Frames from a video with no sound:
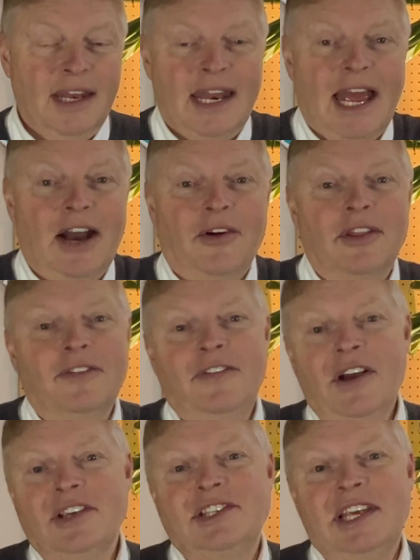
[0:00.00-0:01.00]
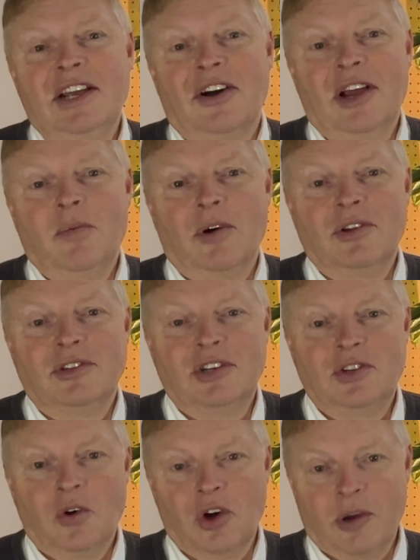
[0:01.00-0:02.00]
Now, the first thing I want to
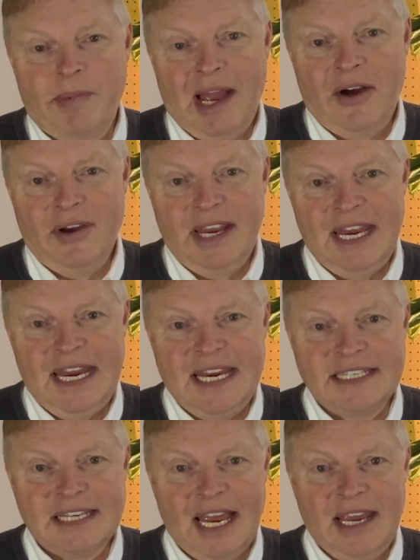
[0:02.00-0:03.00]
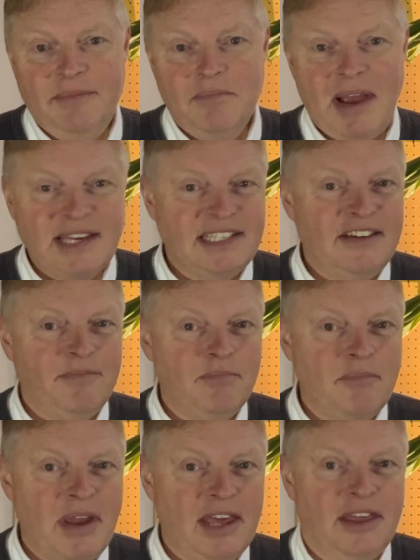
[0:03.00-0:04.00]
talk about is a massive
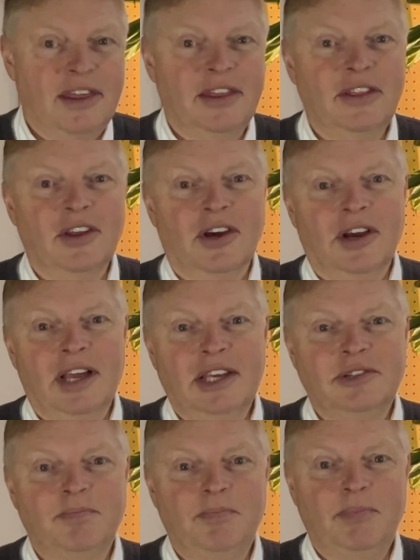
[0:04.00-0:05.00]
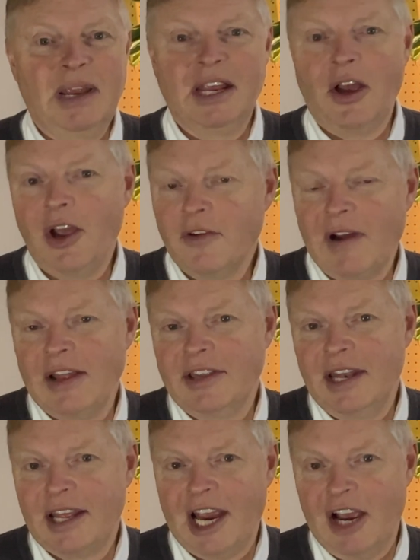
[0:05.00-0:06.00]
myth that has been going around
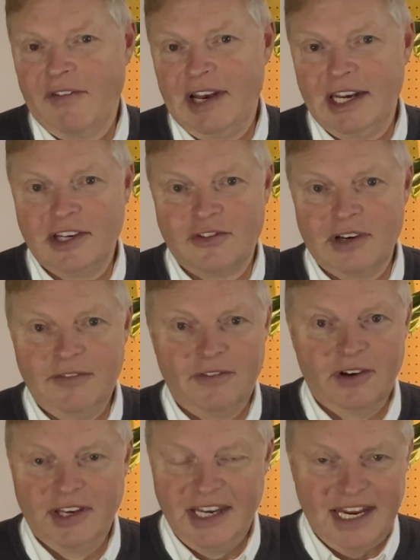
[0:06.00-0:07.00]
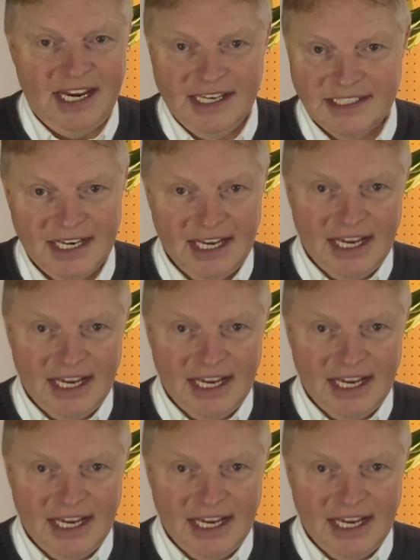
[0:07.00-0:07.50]
in the caravan industry for years.